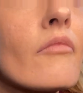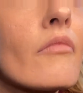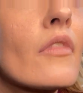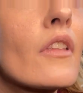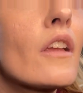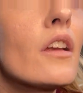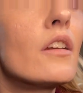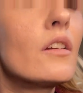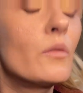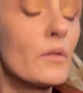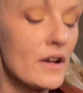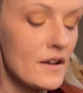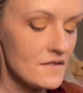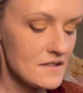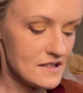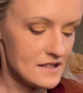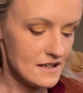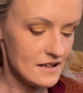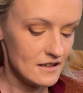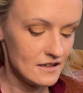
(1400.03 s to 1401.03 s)
I haven't
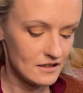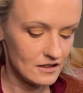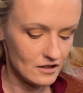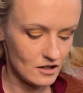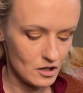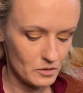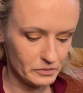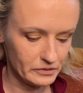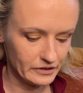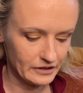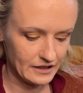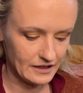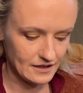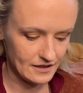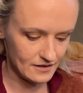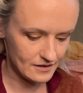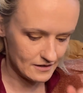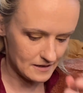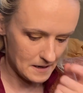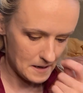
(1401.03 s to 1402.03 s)
seen you in a couple of
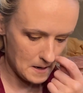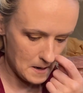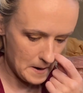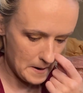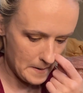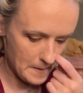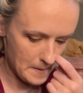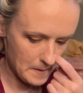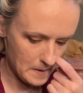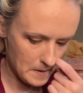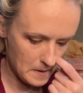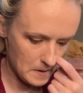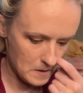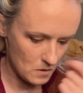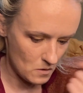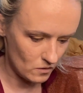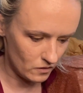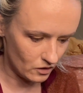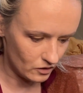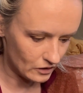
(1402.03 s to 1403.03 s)
days, and you
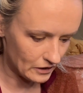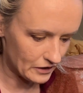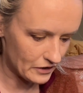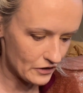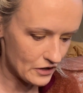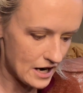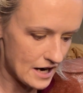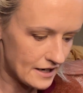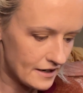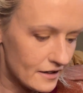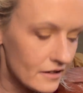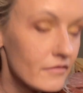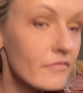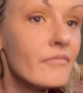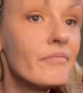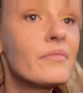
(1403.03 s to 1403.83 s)
look like a crackhead."